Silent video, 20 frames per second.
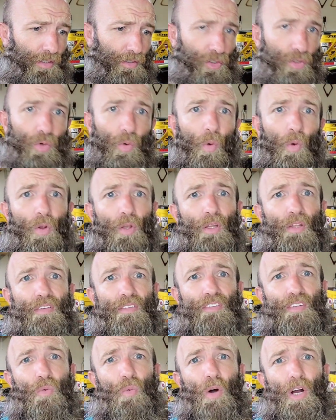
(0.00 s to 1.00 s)
New
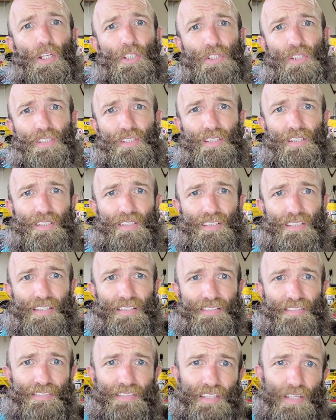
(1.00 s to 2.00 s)
Orleans to Washington,
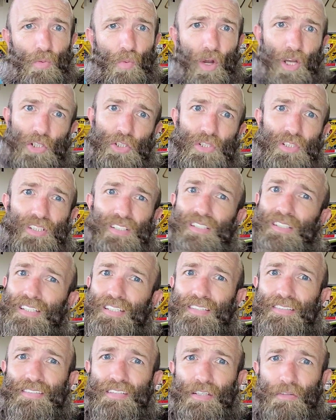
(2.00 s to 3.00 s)
D.C., Washington,
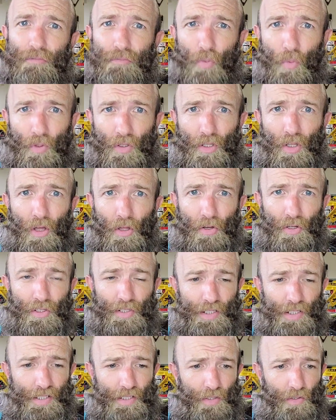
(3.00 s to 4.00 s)
D.C. to Fort
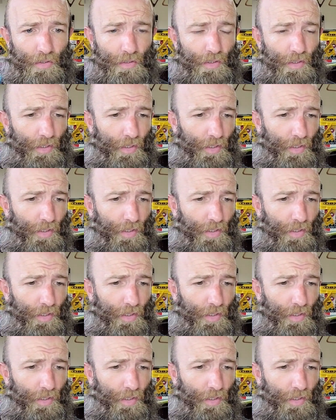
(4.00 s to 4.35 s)
Lauderdale,